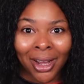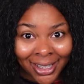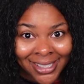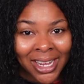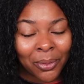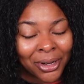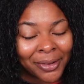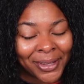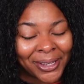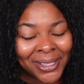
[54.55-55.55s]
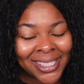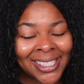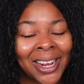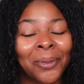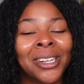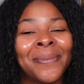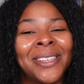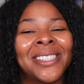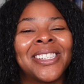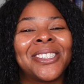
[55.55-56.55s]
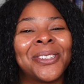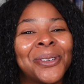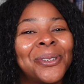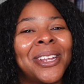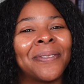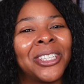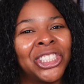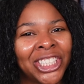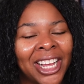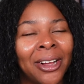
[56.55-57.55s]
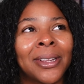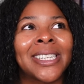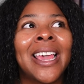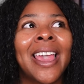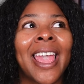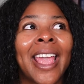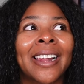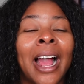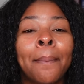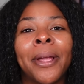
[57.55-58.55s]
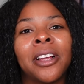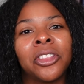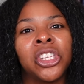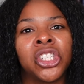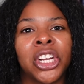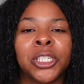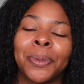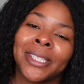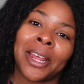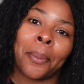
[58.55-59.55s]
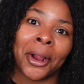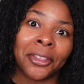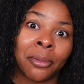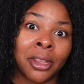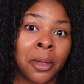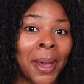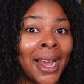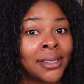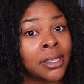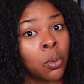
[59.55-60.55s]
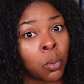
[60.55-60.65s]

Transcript: products that we're going to be using today, we're going to be using two different gels, and I'm pairing these gels because I paired them in the past and they